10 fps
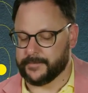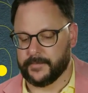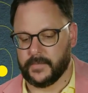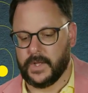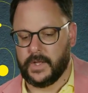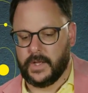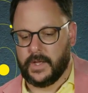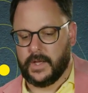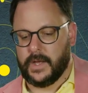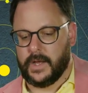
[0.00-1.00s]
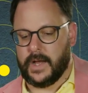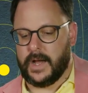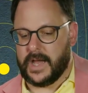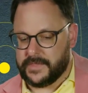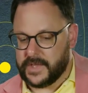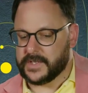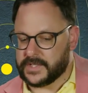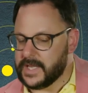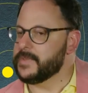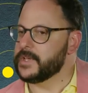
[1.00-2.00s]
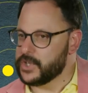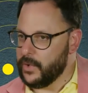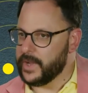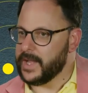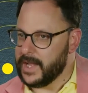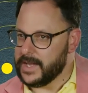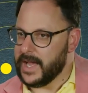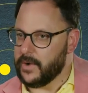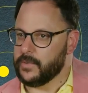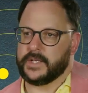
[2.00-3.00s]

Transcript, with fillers: that. I think the same thing's going on now.